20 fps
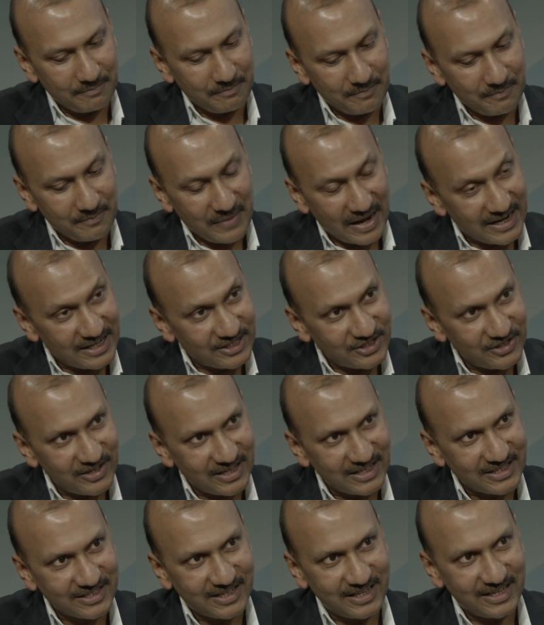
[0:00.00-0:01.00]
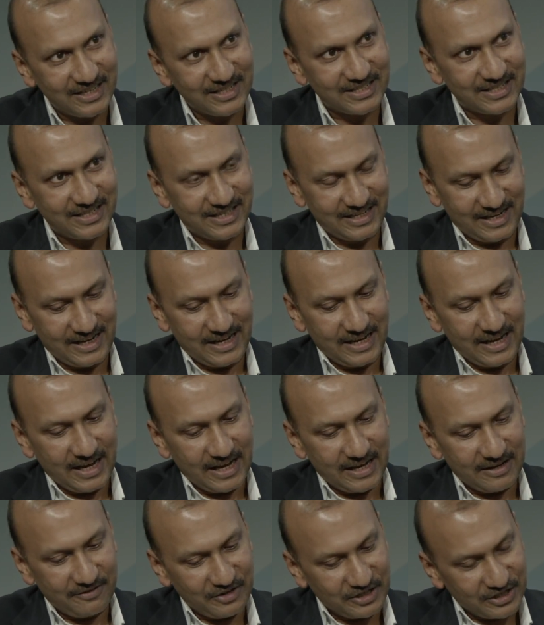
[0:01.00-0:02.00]
managerial skills,
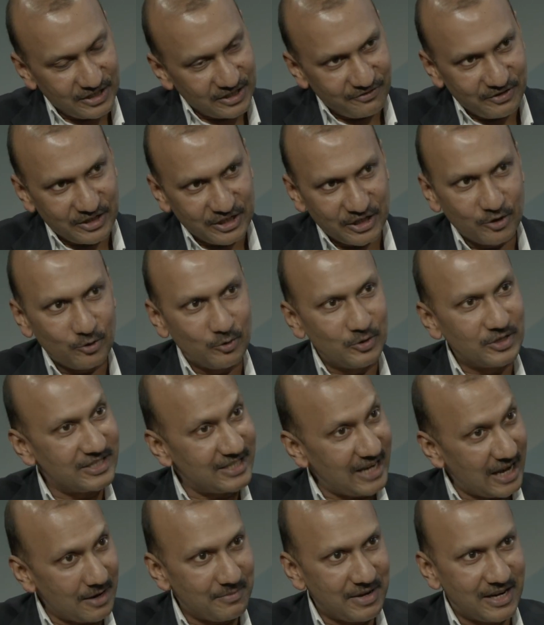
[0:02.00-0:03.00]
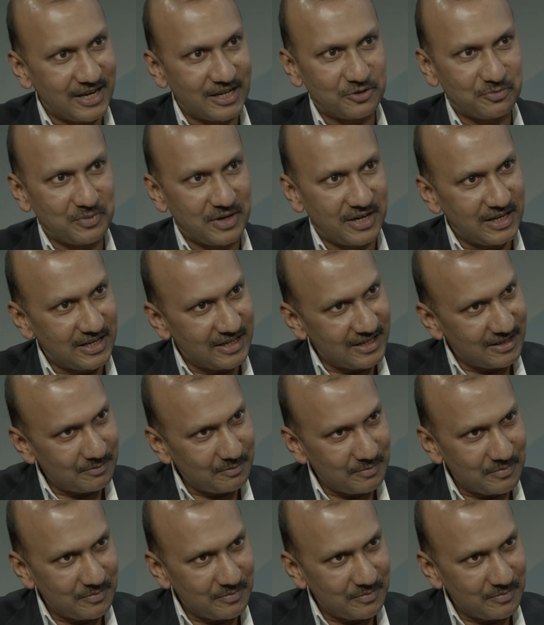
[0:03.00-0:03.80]
which includes time management,